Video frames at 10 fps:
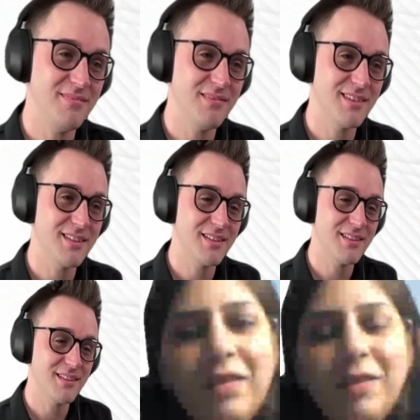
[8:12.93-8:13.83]
That's an
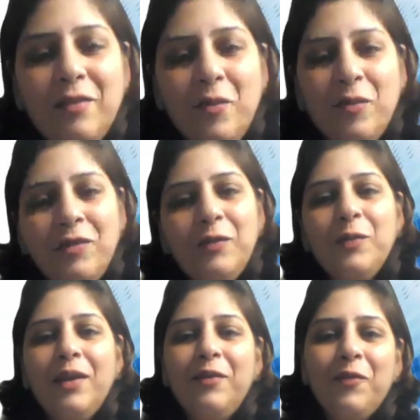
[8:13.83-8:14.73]
amazing story to
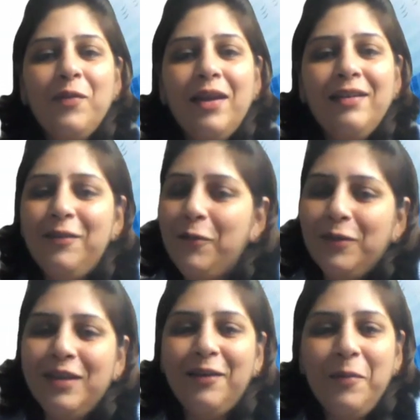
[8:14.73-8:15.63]
know, Andrew. I didn't
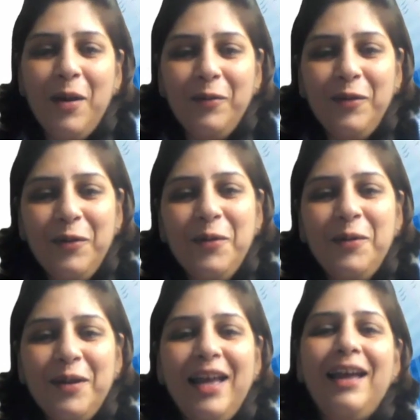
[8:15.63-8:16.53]
know that about you,
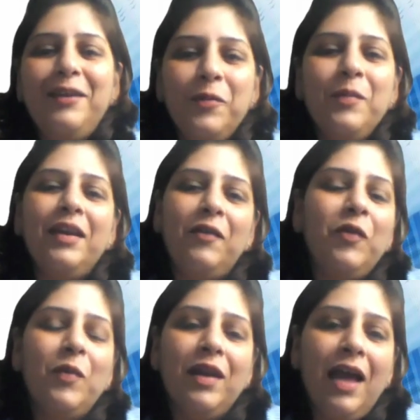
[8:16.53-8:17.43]
and you made
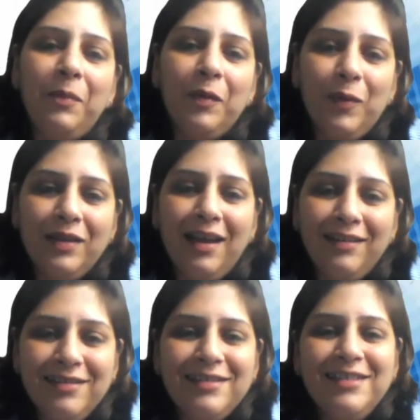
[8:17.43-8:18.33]
everyone happy with
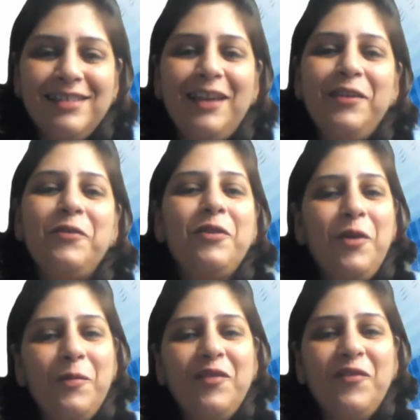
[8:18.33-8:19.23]
that. Thank you
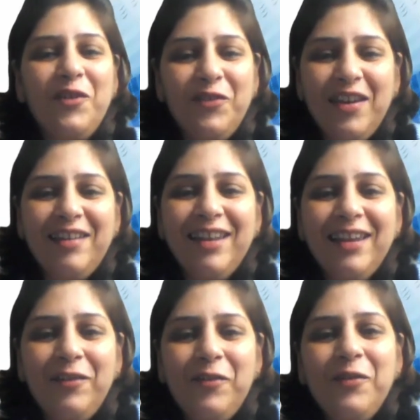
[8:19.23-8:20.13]
so much for sharing,
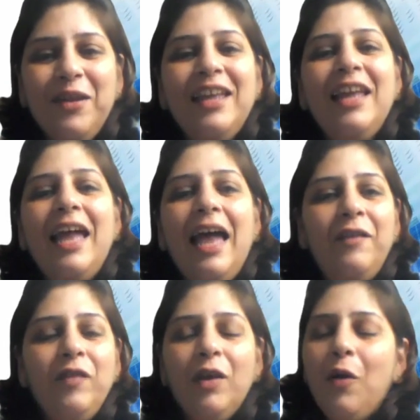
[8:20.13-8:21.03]
Andrew.
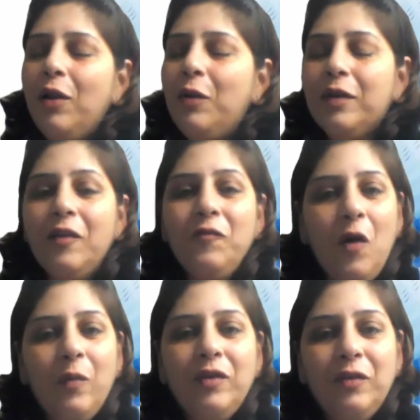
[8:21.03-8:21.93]
And we are all looking
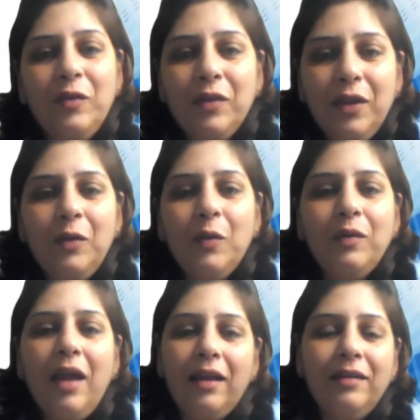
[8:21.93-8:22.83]
forward to your
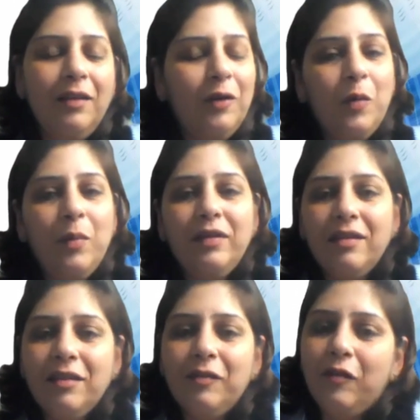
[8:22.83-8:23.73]
keynote at the Global
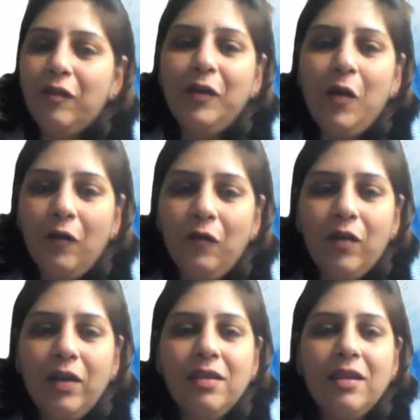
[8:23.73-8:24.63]
Testing Retreat
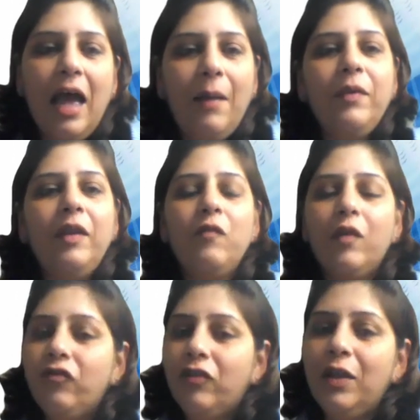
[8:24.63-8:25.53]
Conference, happening
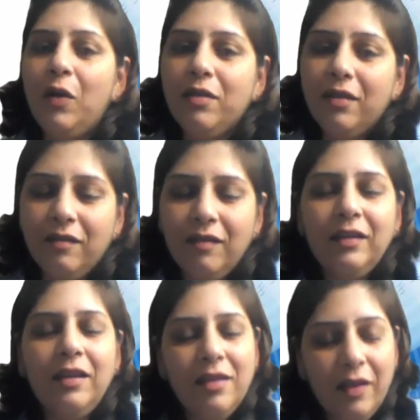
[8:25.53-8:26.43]
virtually on
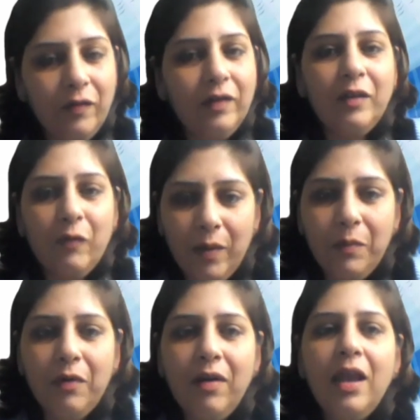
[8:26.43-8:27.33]
16th and 17th
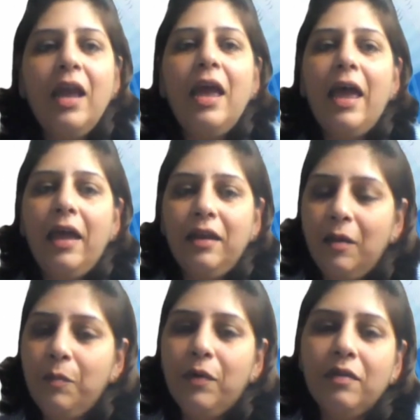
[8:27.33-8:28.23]
November, and
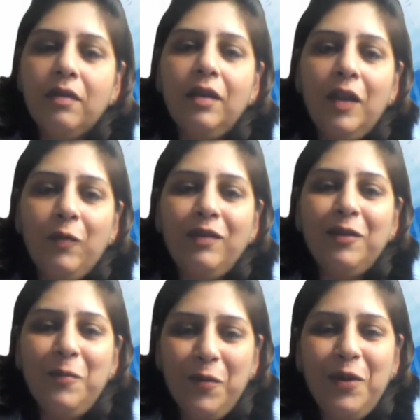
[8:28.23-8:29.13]
in-person event
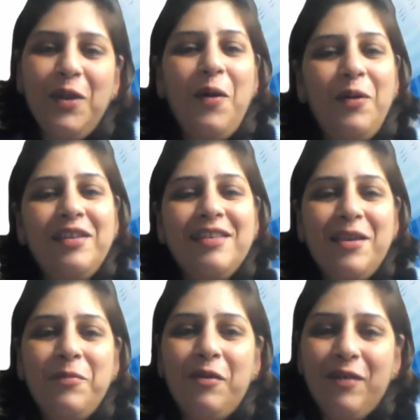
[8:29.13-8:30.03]
in Pune on
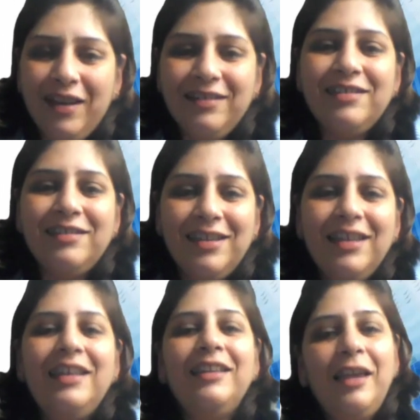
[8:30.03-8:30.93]
December 8th.
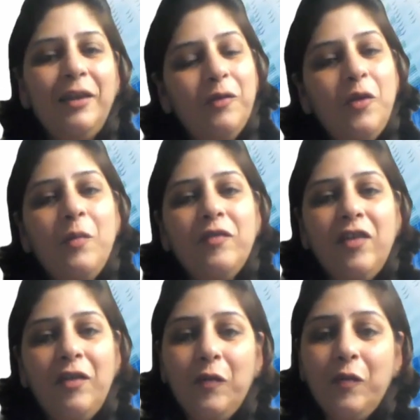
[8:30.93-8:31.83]
Thank you so much,
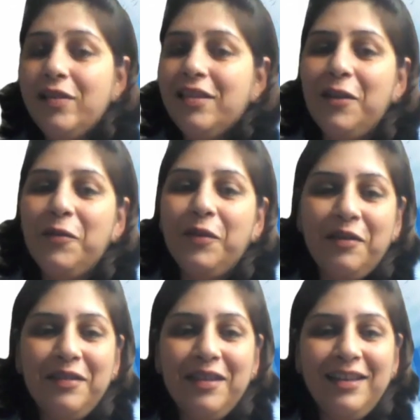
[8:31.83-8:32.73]
Andrew. We will see you
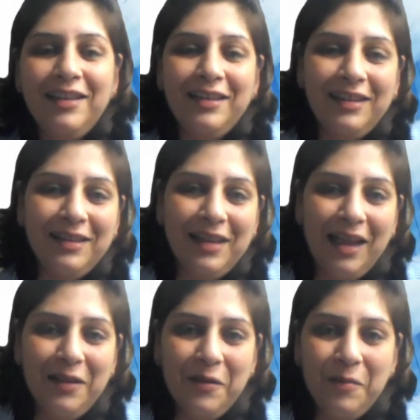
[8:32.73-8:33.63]
there then.
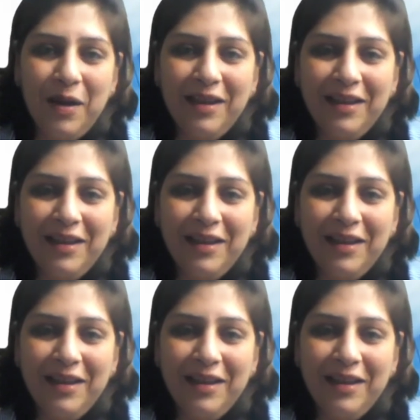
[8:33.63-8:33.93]
Thanks. Bye.